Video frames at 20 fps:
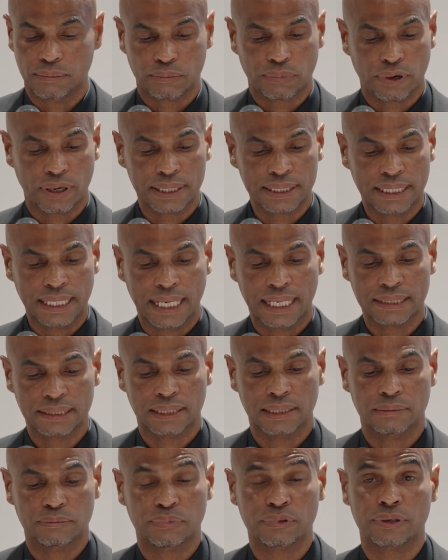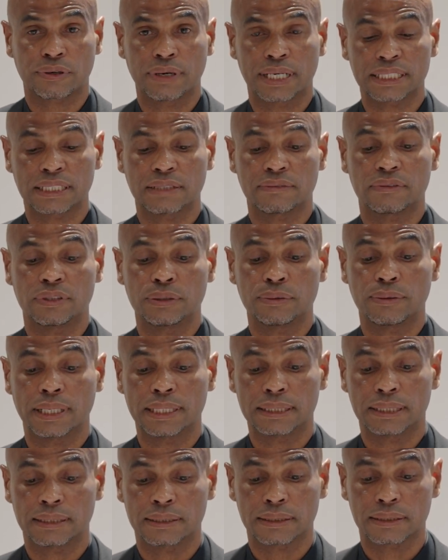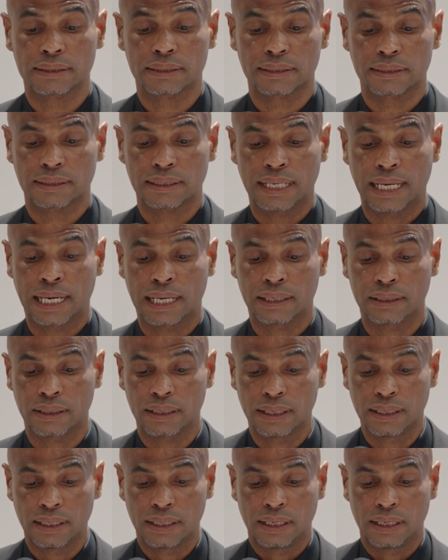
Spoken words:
broadcasting progressive new ideals and